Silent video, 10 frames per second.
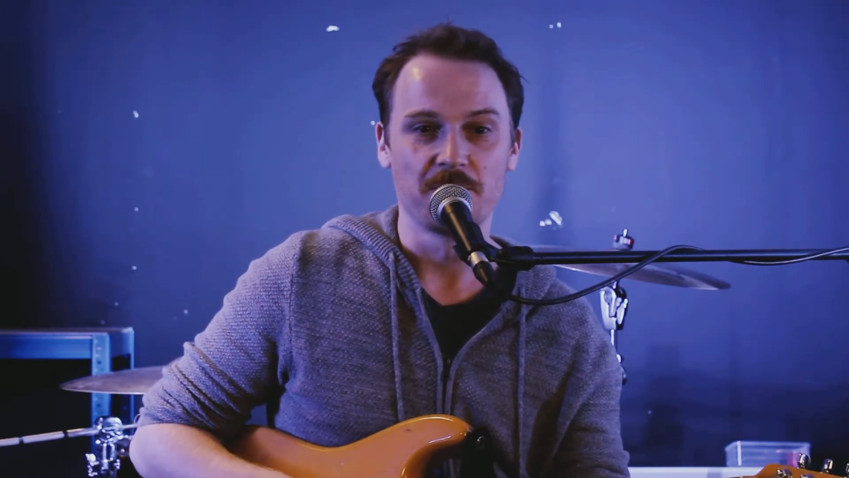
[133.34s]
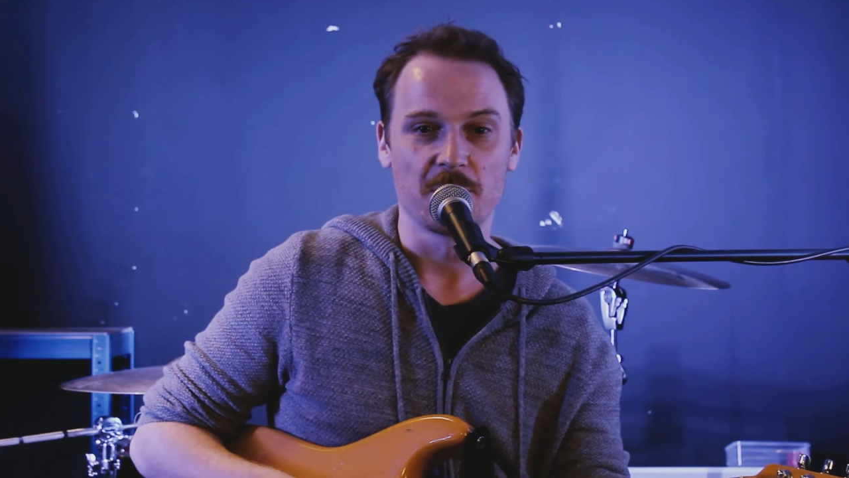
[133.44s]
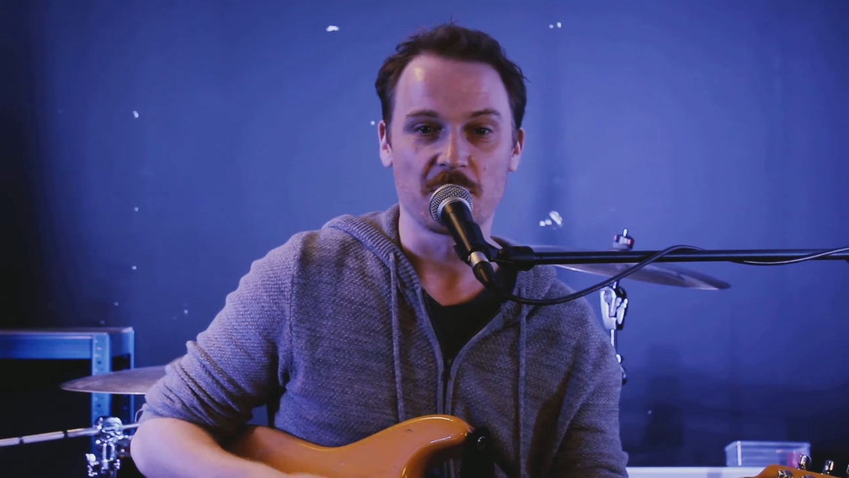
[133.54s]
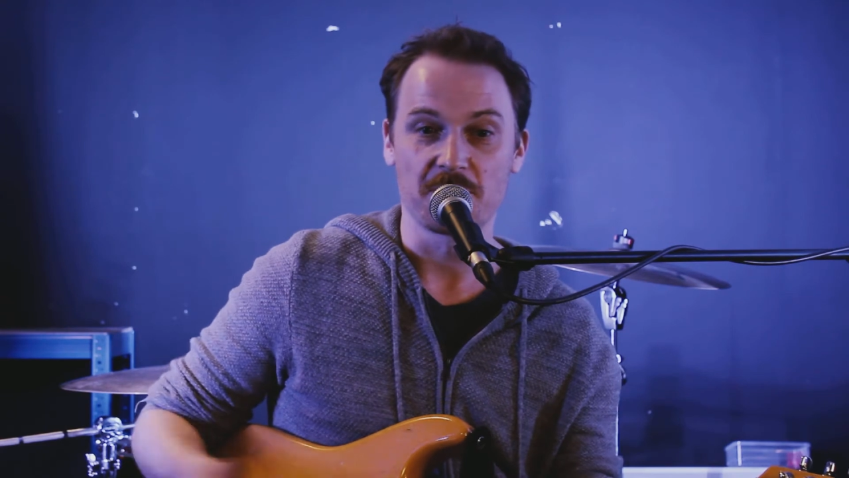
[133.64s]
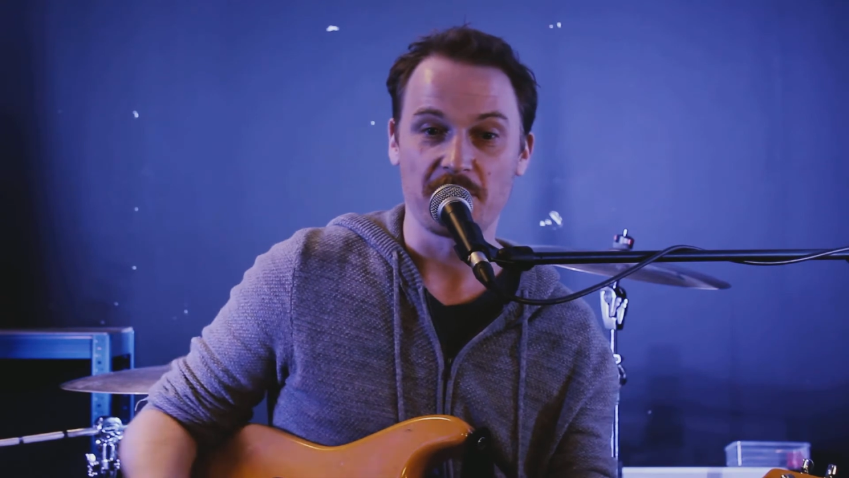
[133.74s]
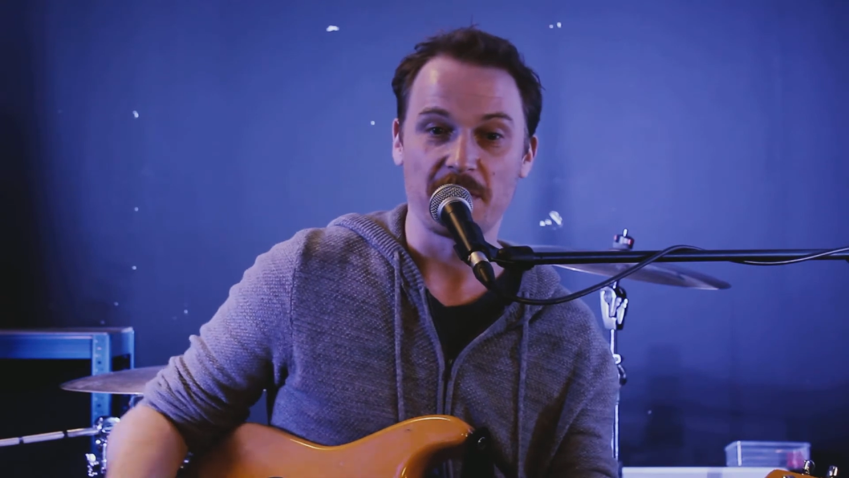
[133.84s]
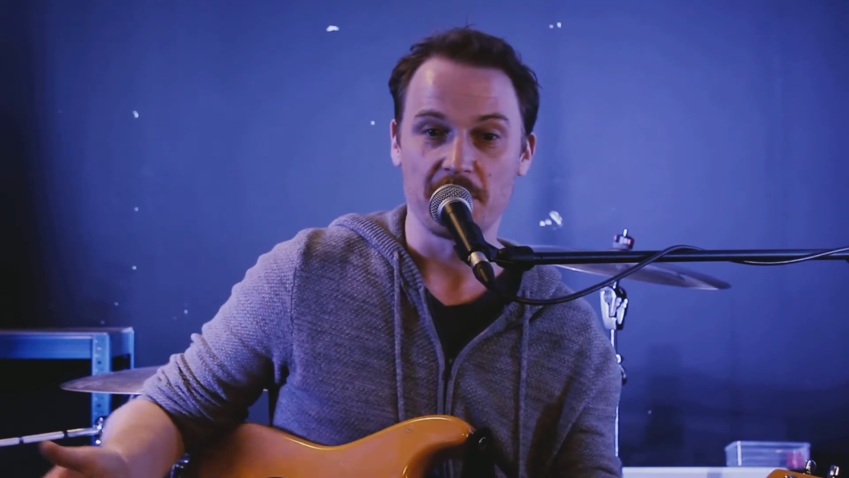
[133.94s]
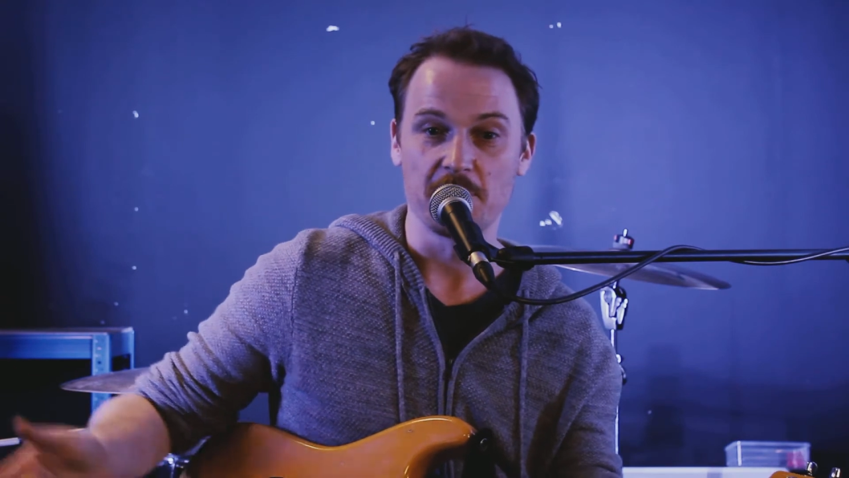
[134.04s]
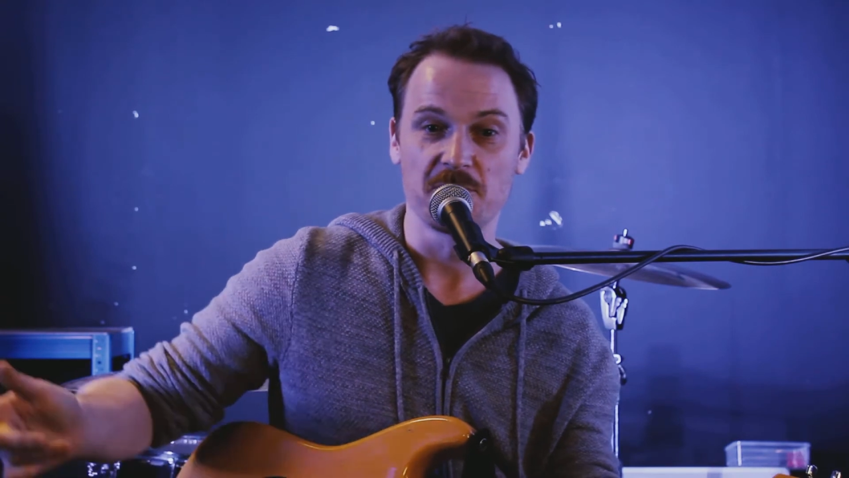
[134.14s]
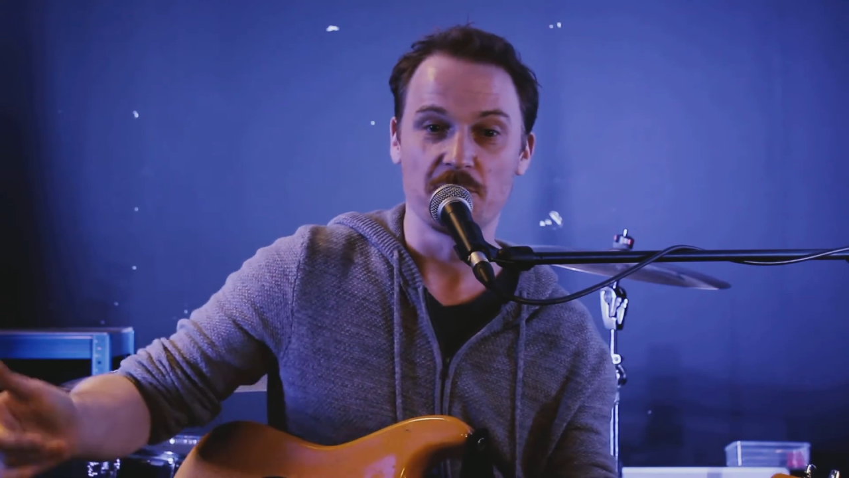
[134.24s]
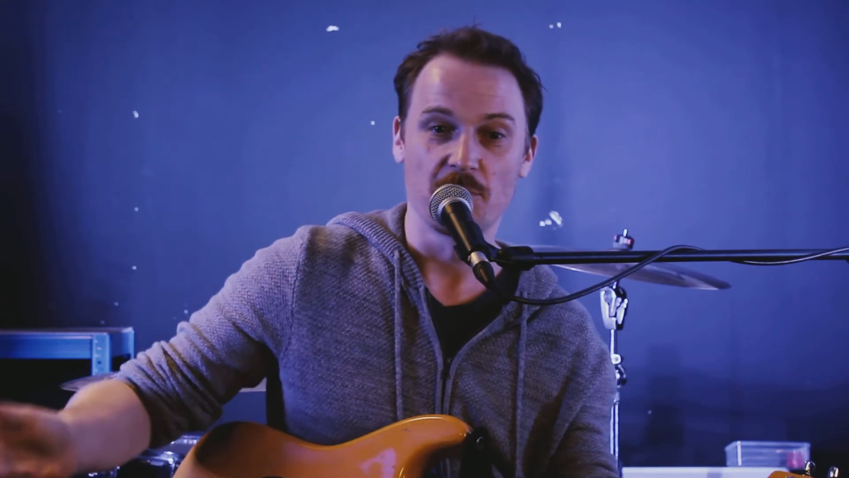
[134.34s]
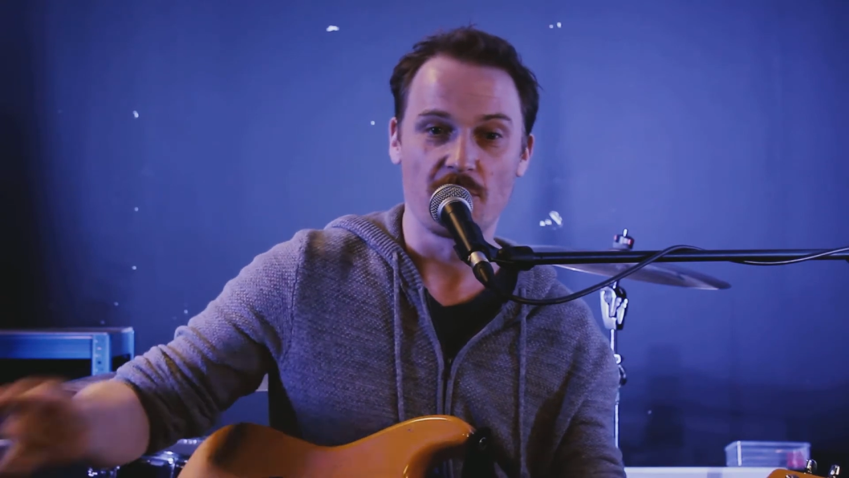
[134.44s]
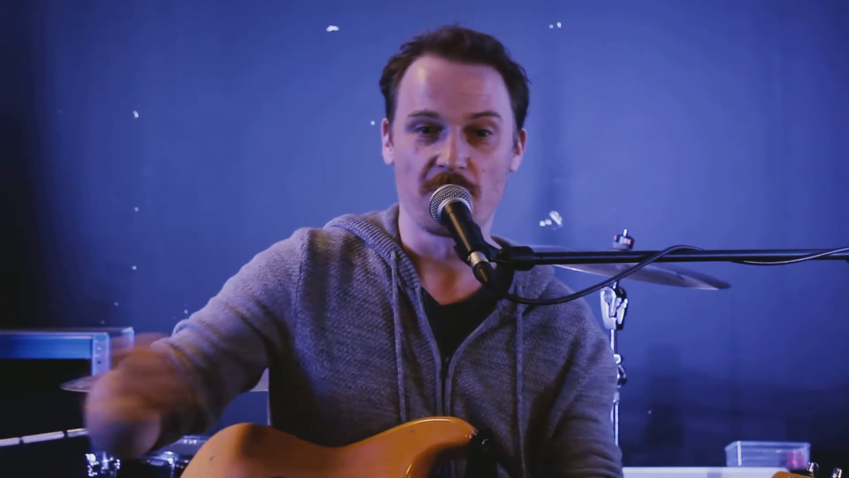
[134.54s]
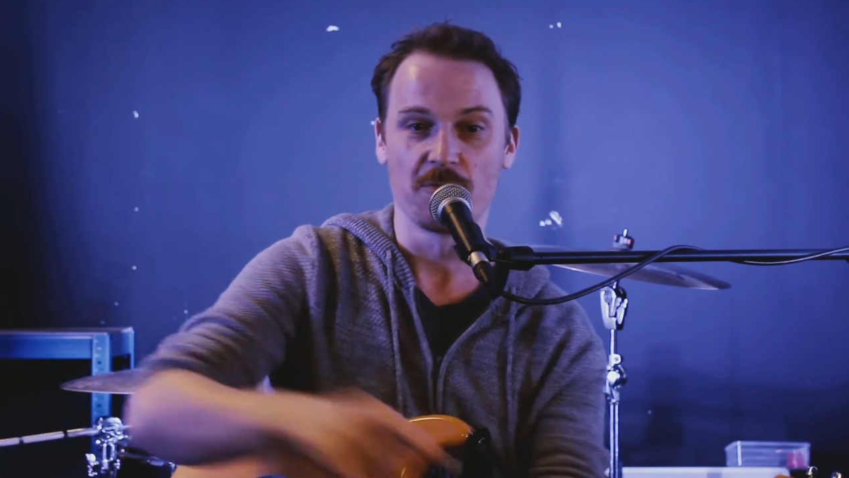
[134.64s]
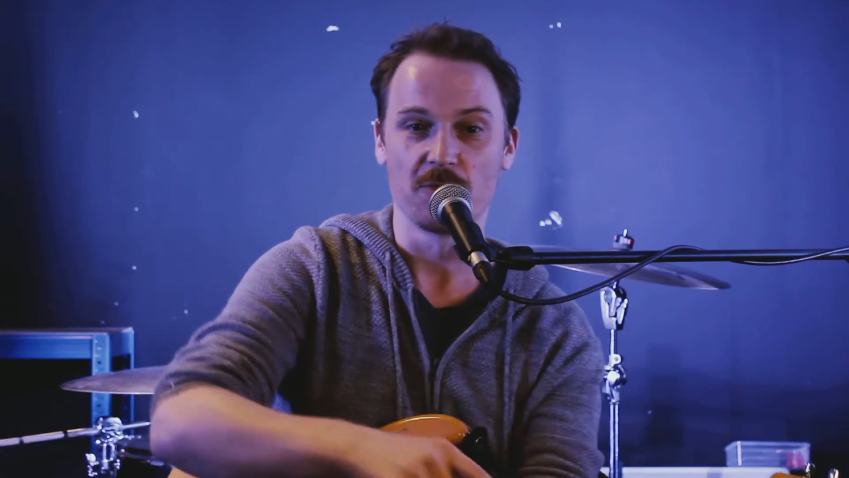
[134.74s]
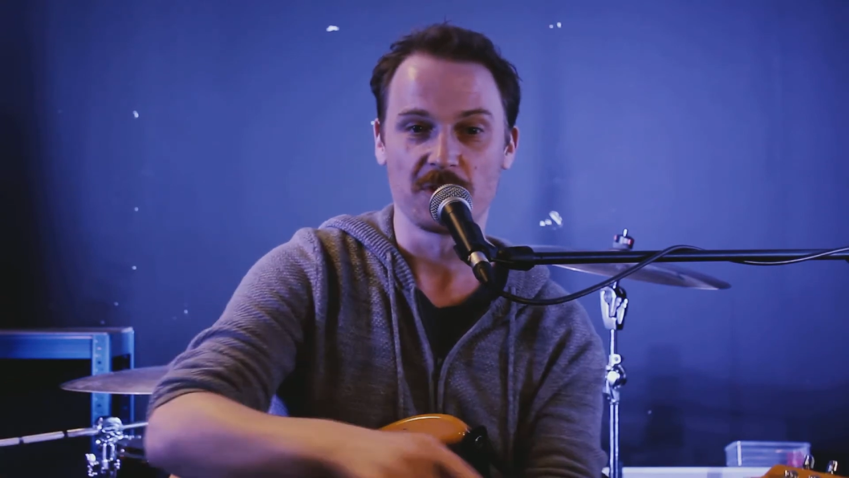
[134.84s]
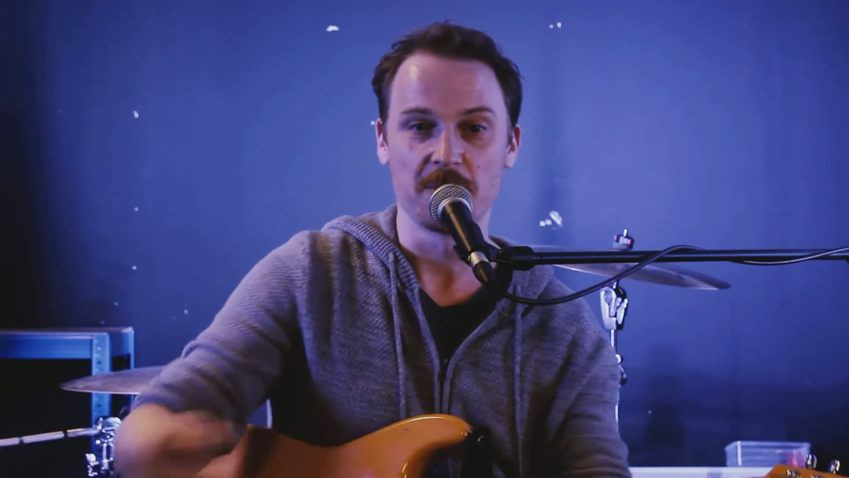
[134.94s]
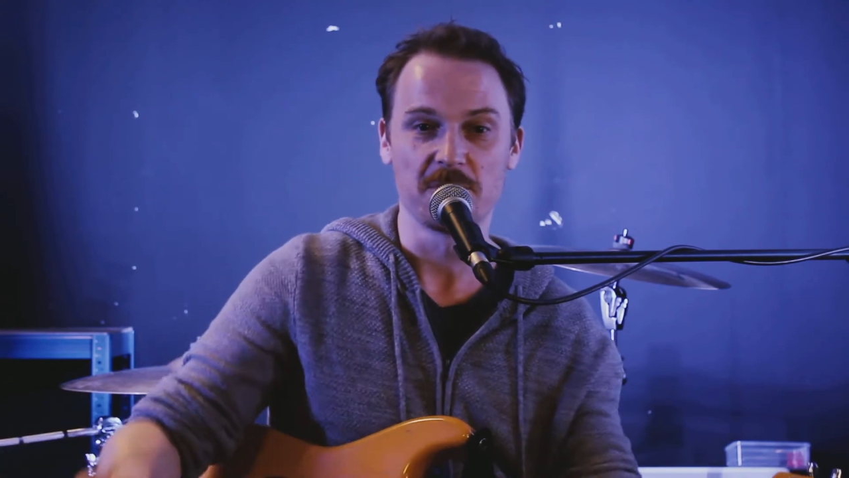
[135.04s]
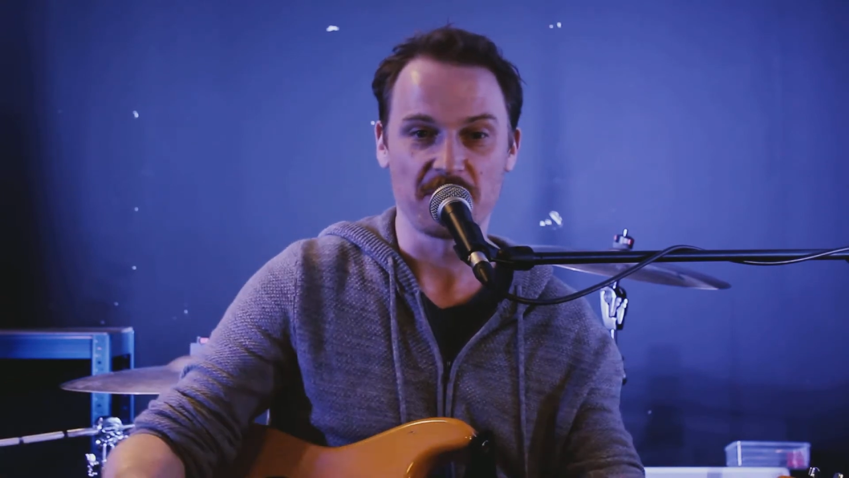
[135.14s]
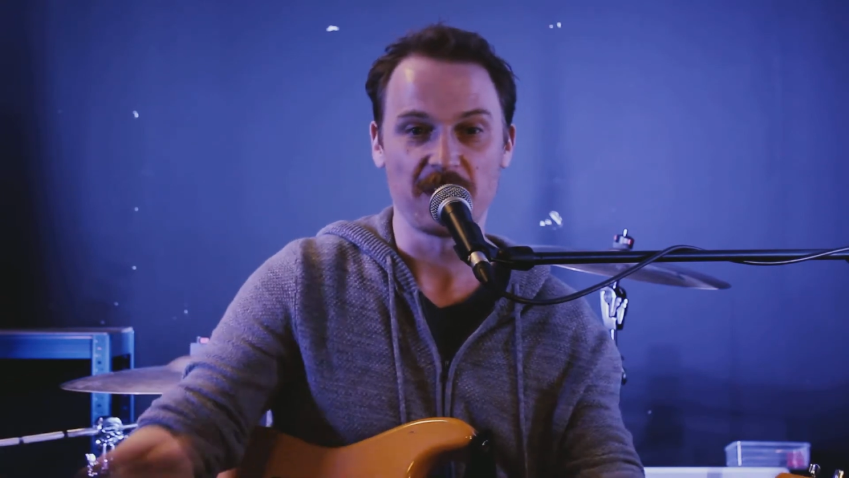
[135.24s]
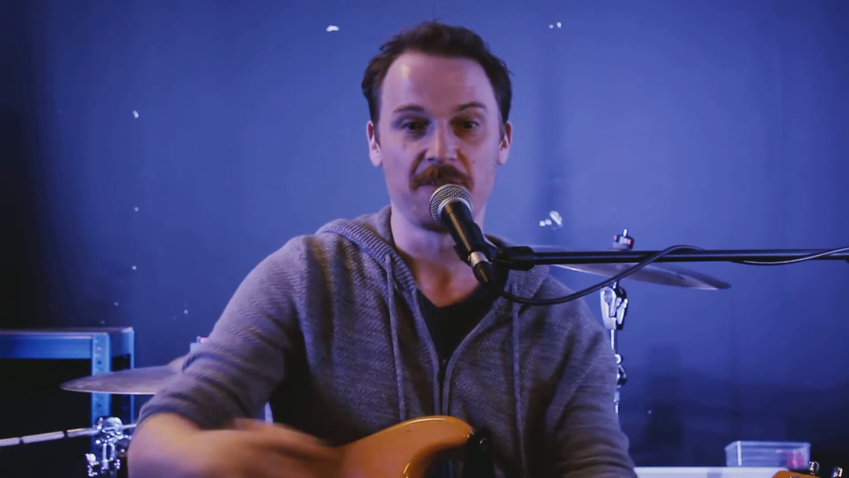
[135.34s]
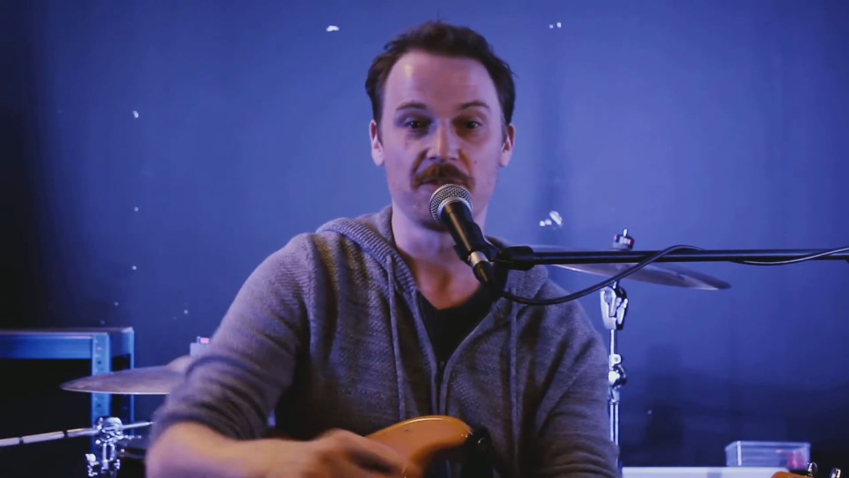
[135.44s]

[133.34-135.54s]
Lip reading: Because 5 times 4 or 4 times 5,